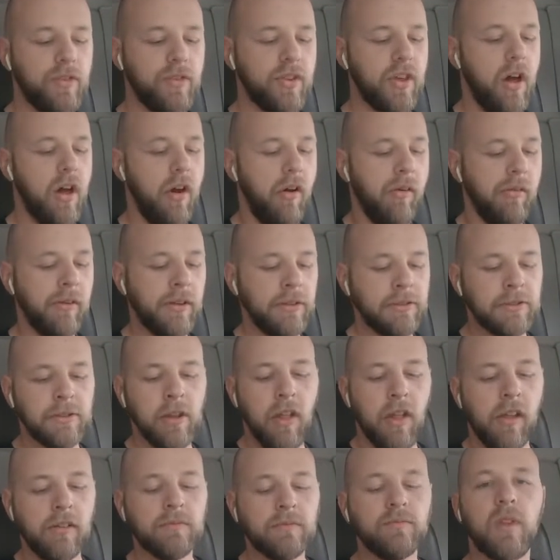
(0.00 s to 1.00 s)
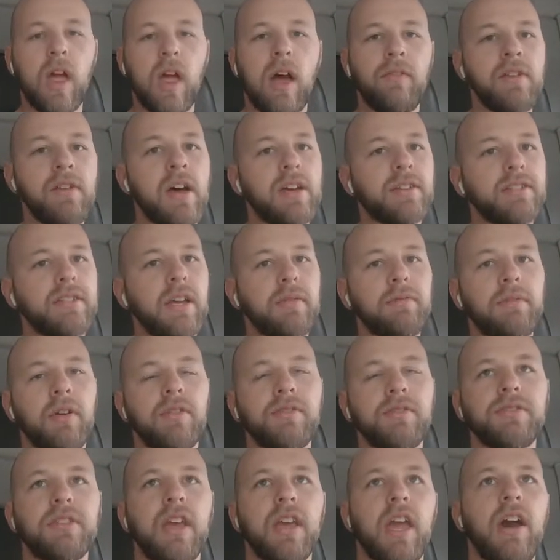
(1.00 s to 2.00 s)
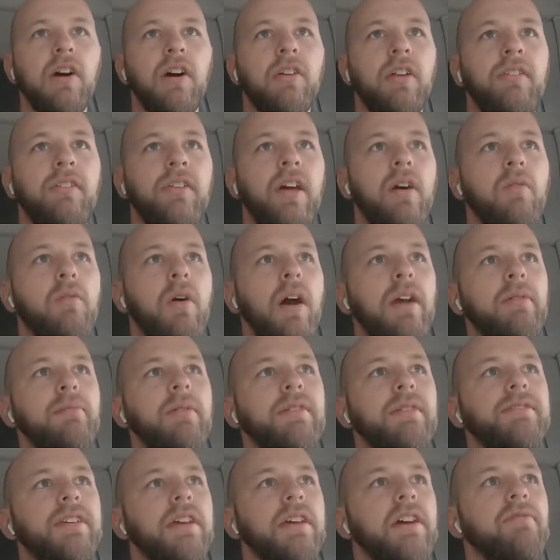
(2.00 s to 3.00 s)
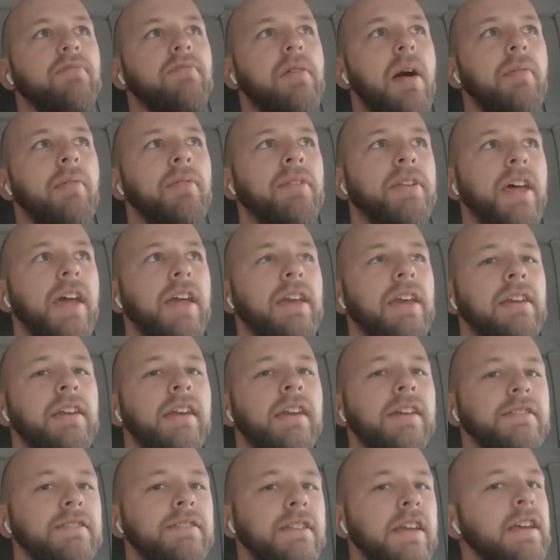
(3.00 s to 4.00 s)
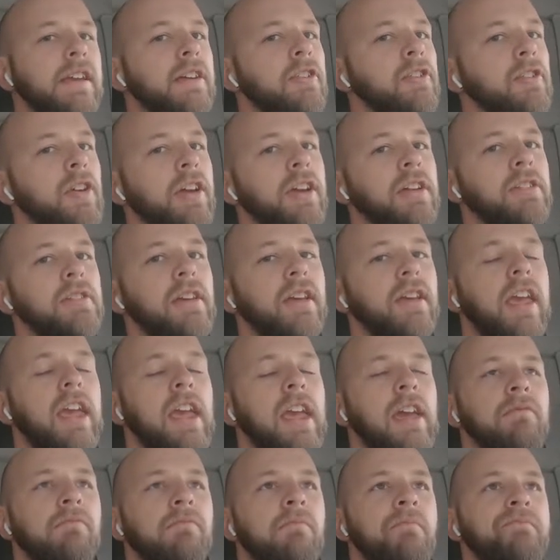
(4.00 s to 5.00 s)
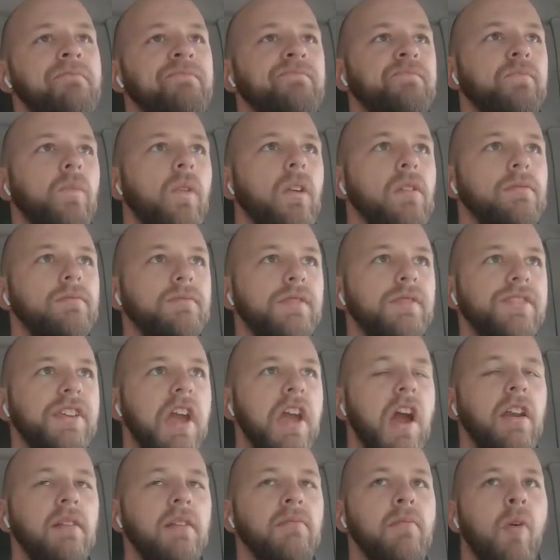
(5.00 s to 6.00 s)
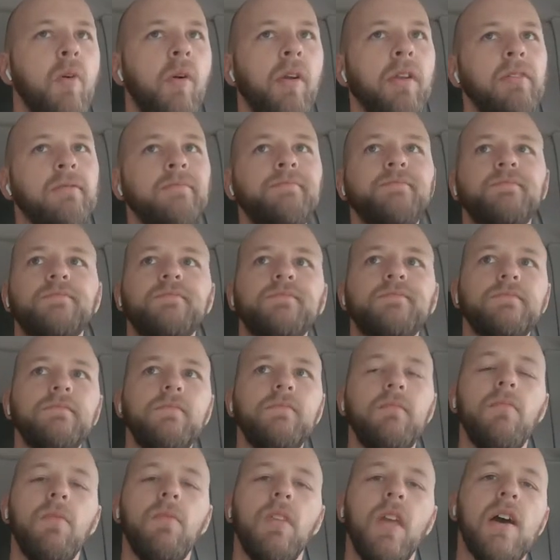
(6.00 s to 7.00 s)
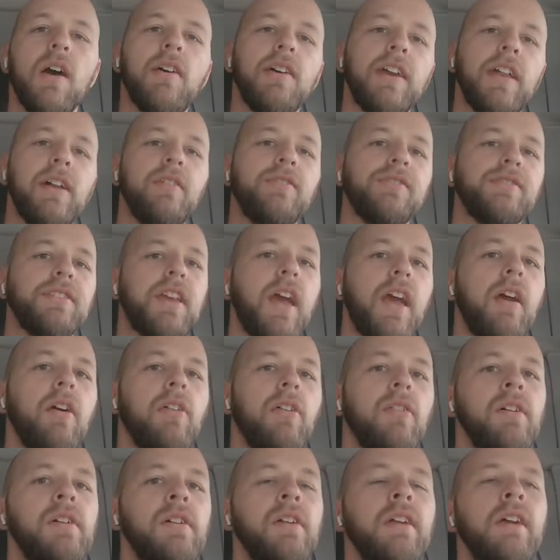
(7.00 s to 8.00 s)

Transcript: So I've not stepped on scale and I'm not weighing myself, but I've been taking this and eating as clean as I can. Saturday morning, I'll get on scale